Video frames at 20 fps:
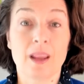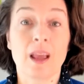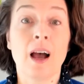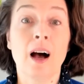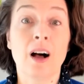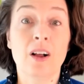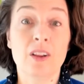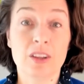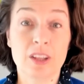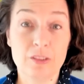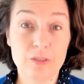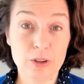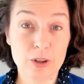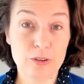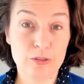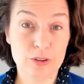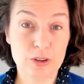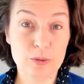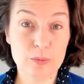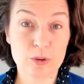I'll give you a
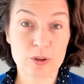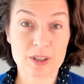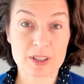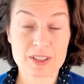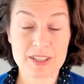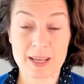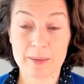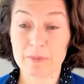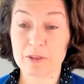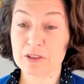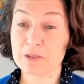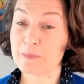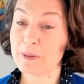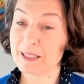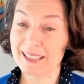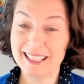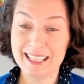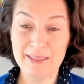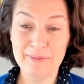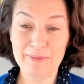few more examples,
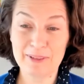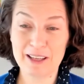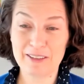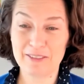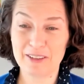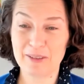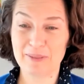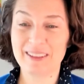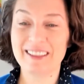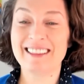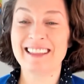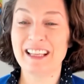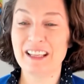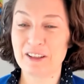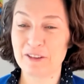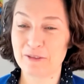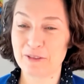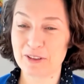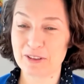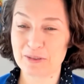but keep giving me, thank
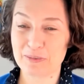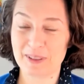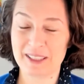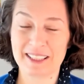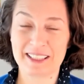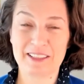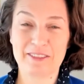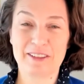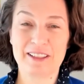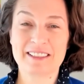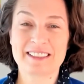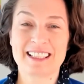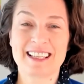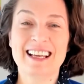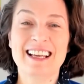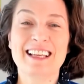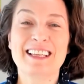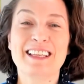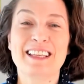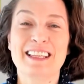you for the smiley face,
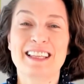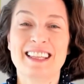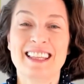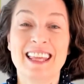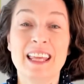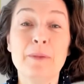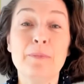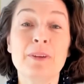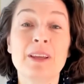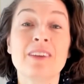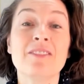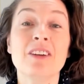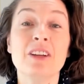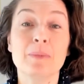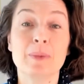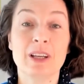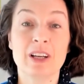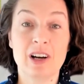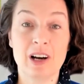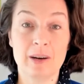keep giving
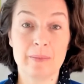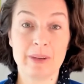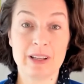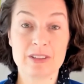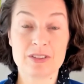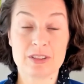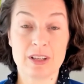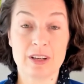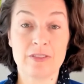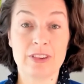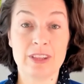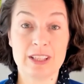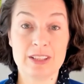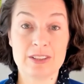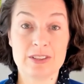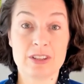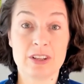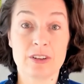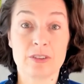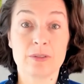me comments of
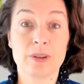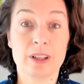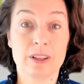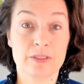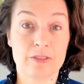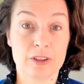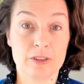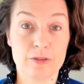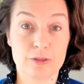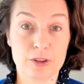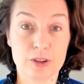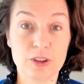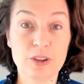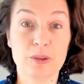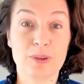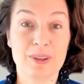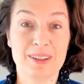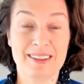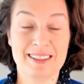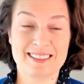things that are relevant for
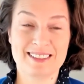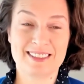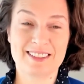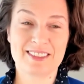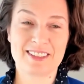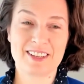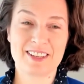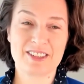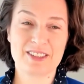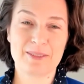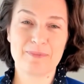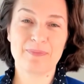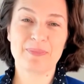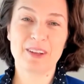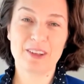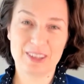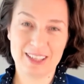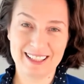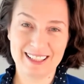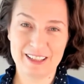you in this discussion.
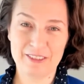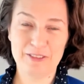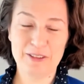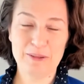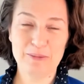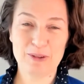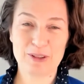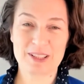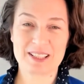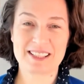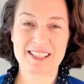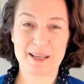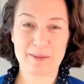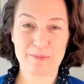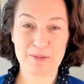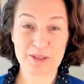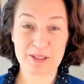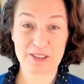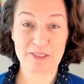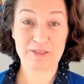All right, a few more
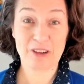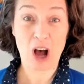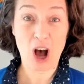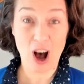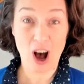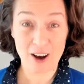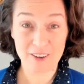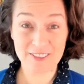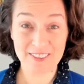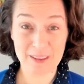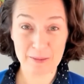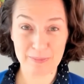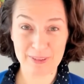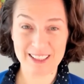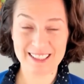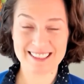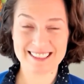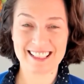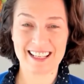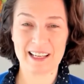examples of off the
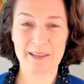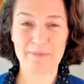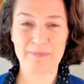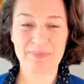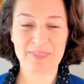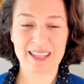beaten time.